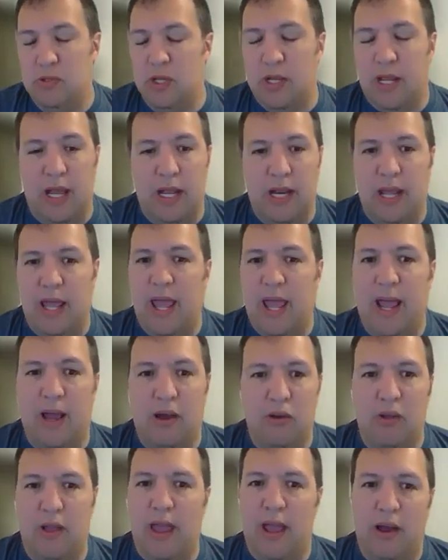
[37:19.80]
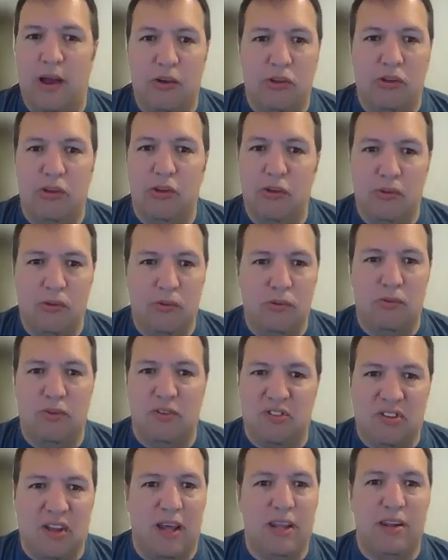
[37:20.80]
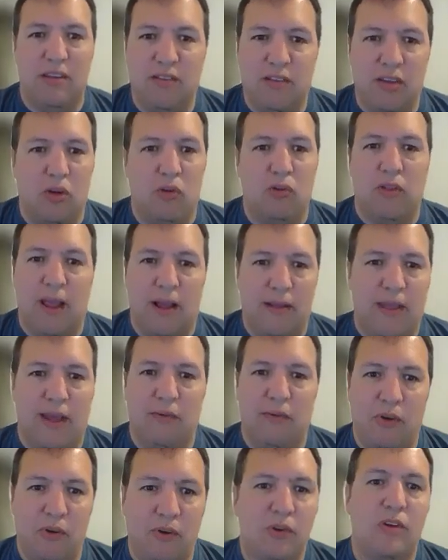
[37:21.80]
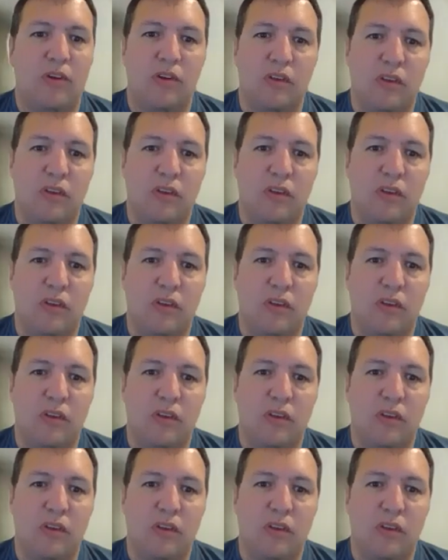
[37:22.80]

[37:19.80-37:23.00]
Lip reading: kind of how you decided to go down that road.